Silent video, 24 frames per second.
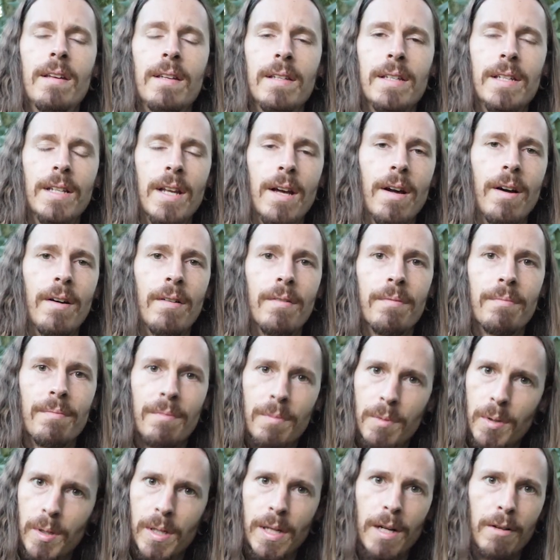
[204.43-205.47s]
You know,
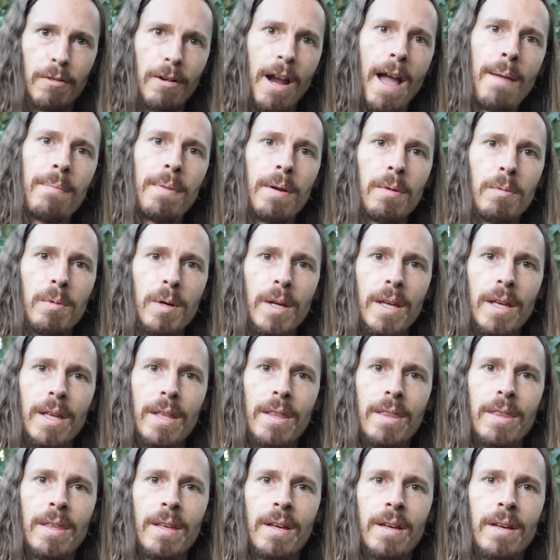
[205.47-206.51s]
we're going to wrap it
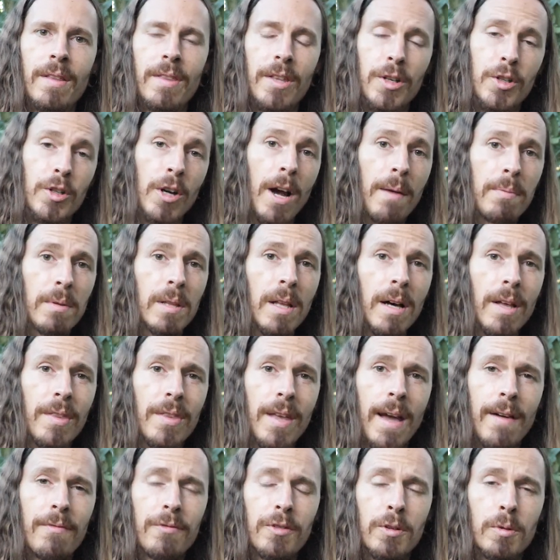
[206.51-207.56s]
with the drop cloth
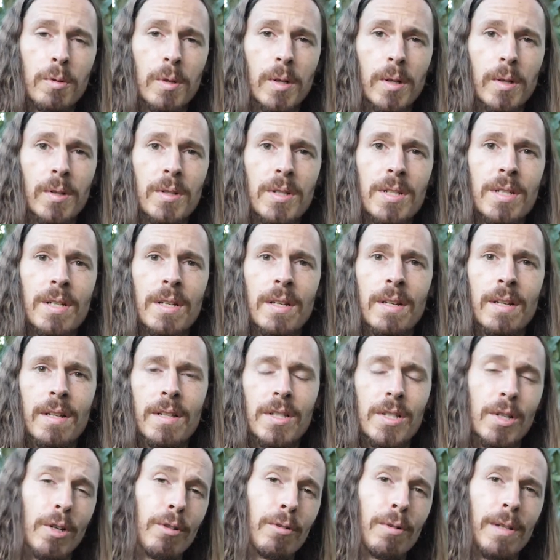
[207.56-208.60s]
afterwards,
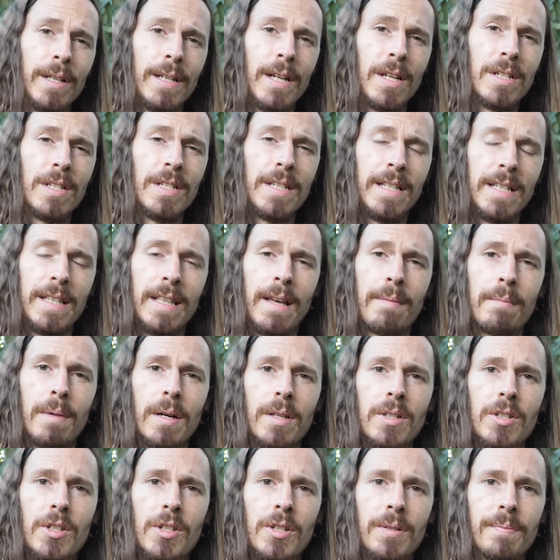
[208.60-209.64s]
so it really doesn't need that
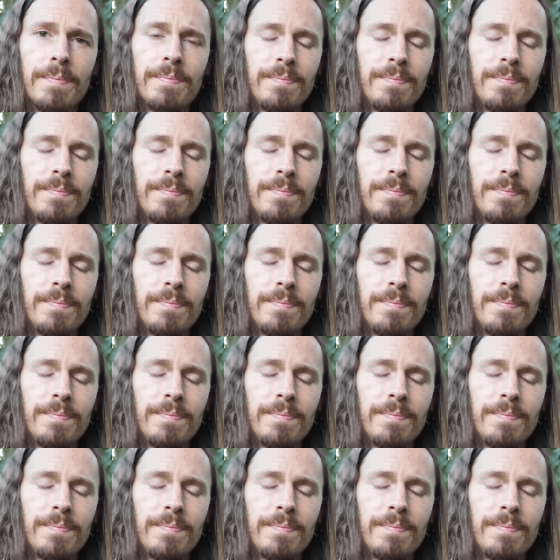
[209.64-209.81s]
much.